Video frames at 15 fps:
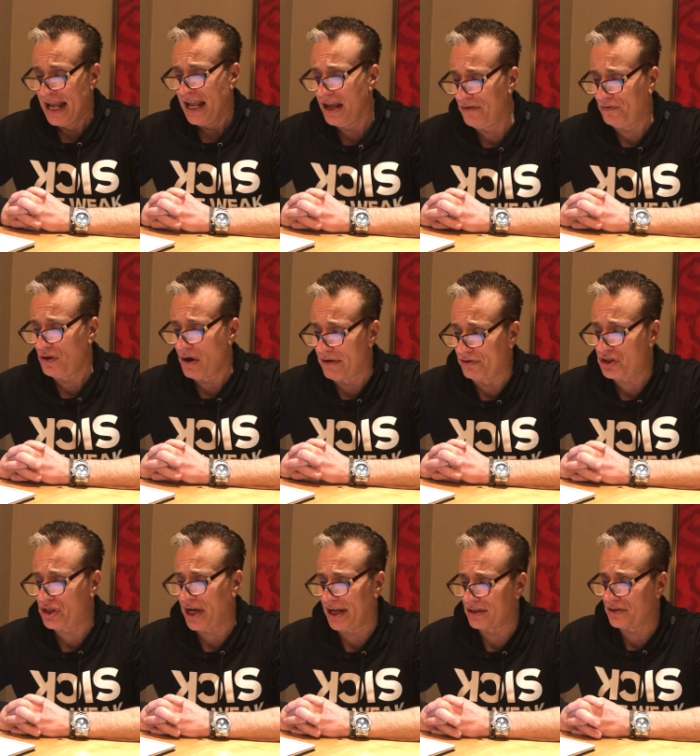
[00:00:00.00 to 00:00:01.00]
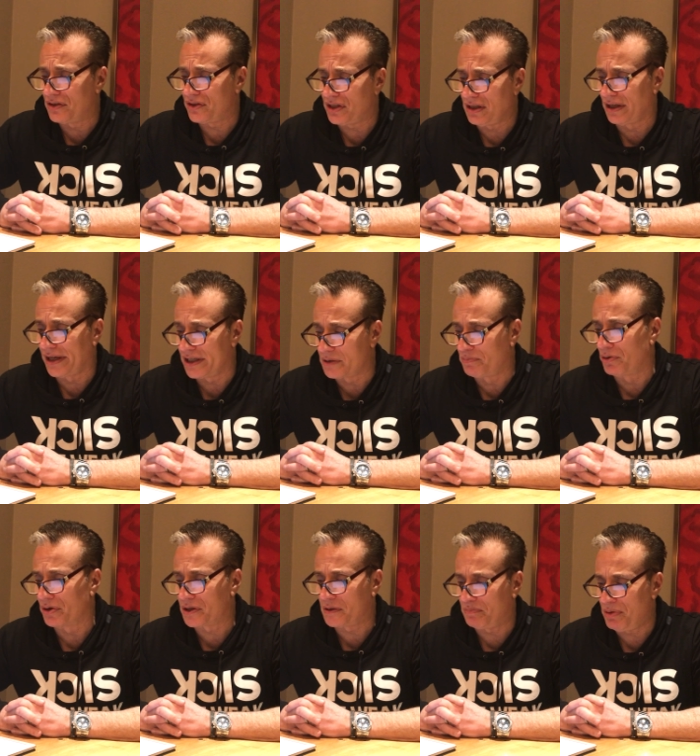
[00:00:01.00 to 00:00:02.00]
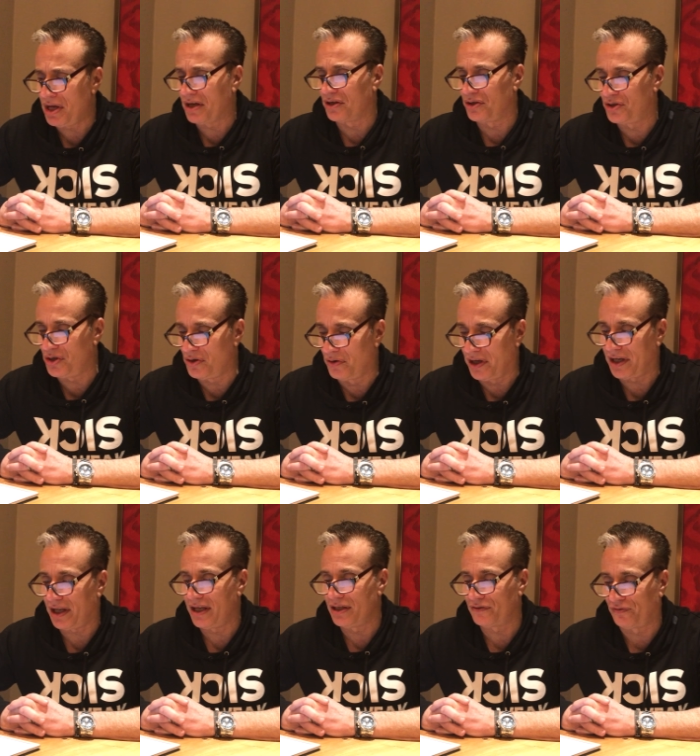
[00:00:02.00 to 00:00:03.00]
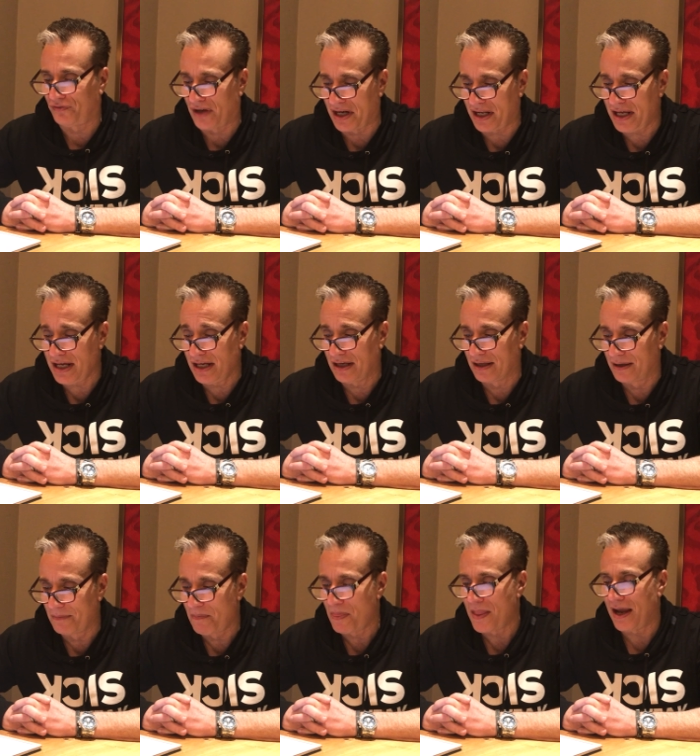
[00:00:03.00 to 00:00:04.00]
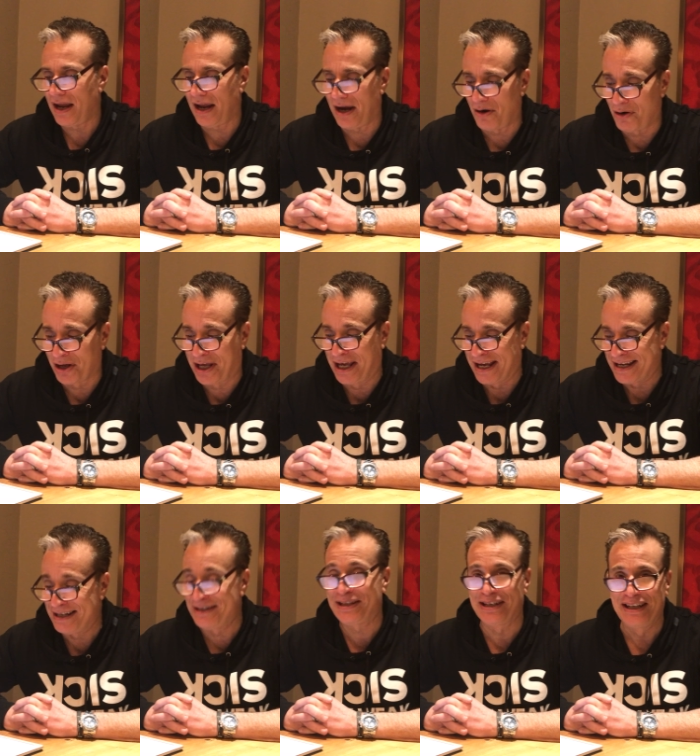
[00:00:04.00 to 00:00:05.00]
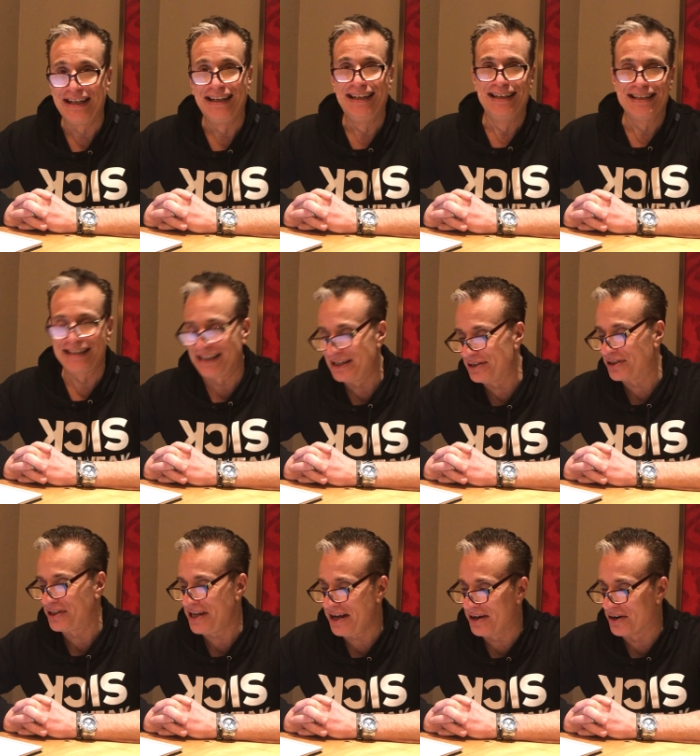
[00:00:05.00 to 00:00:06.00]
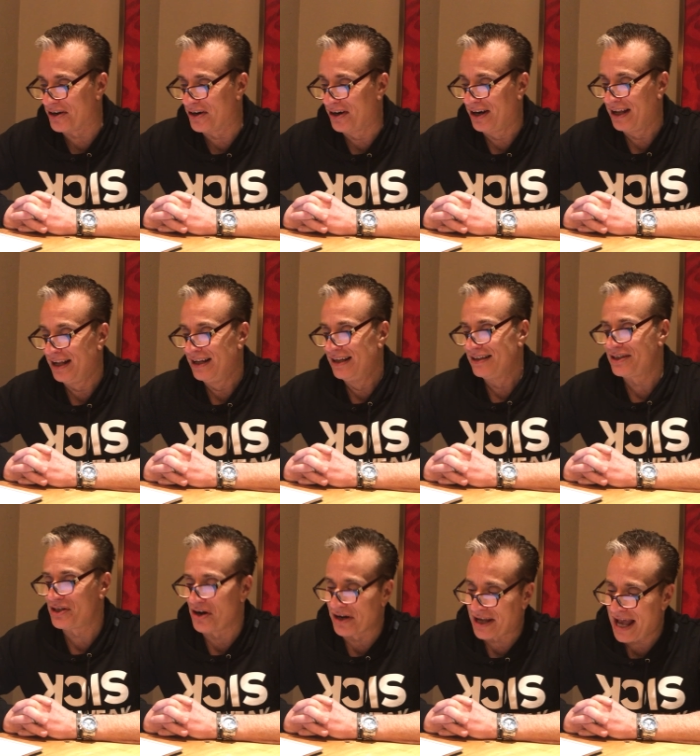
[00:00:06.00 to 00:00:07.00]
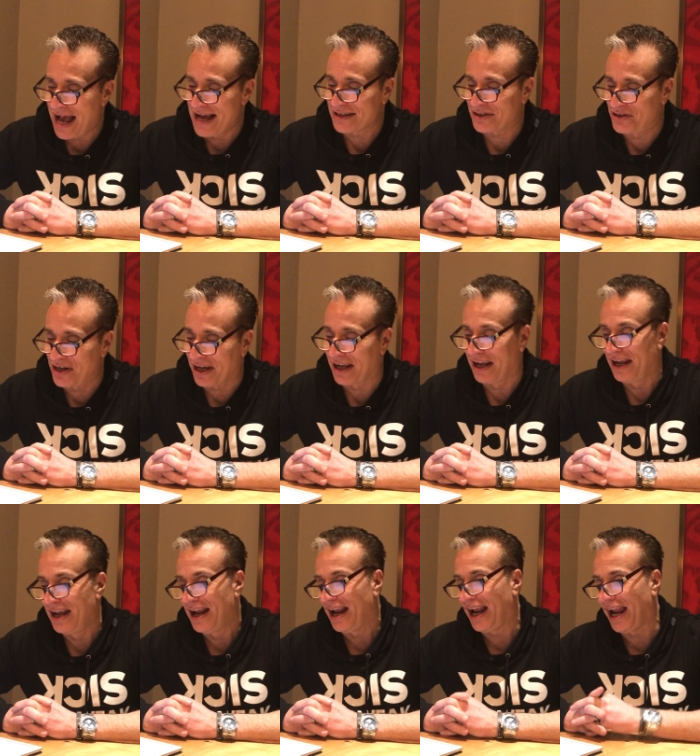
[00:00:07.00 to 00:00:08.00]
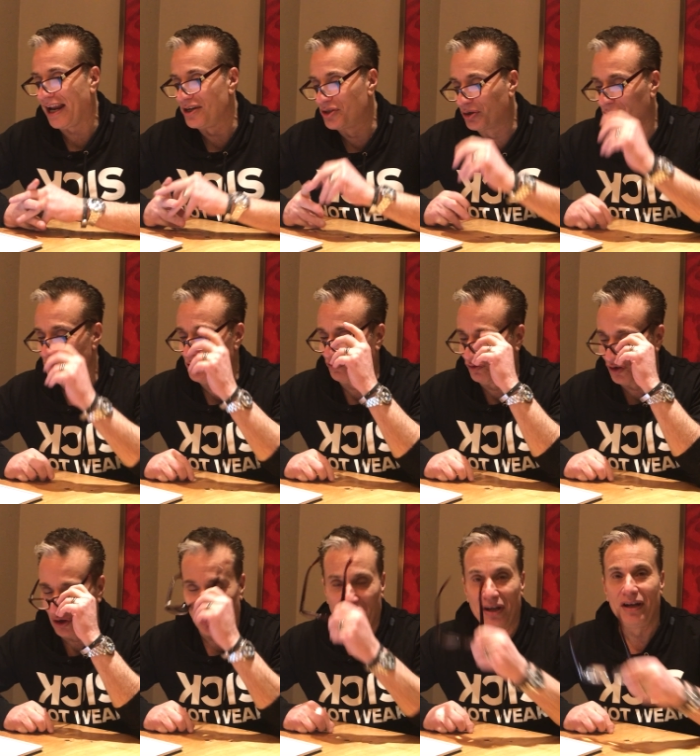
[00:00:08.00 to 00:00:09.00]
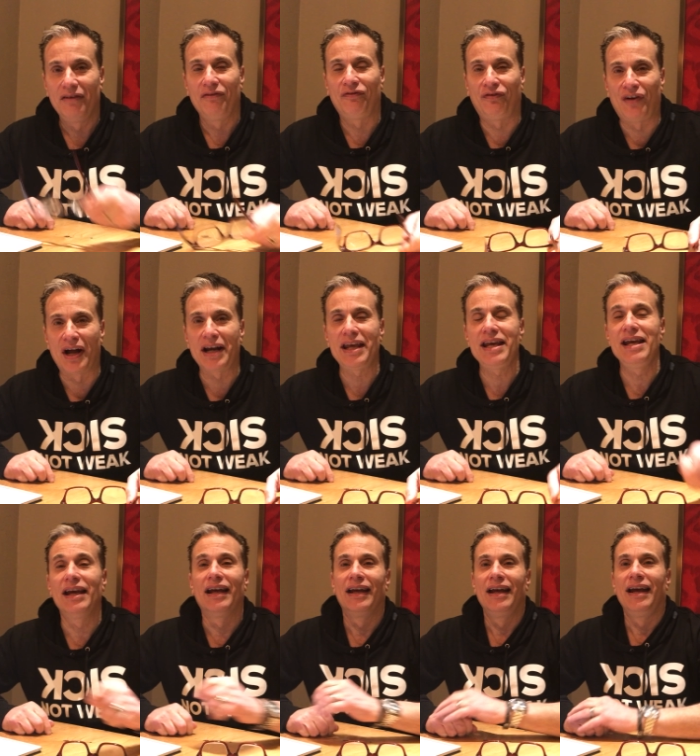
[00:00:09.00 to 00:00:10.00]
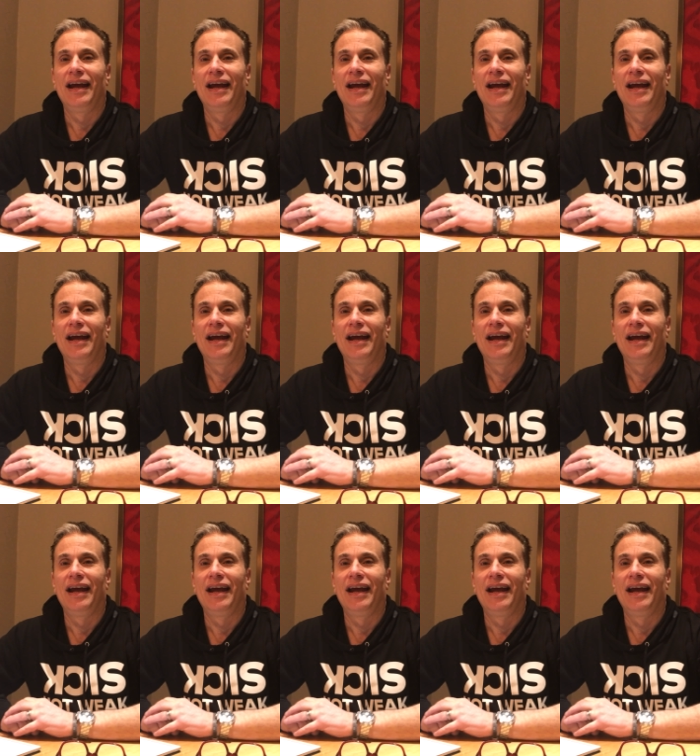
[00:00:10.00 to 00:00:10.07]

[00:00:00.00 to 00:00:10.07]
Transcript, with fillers: If you have a chance to see Landsberg speak, do it. He's funny, arrogant, sincere, sarcastic, and truthful. Funny,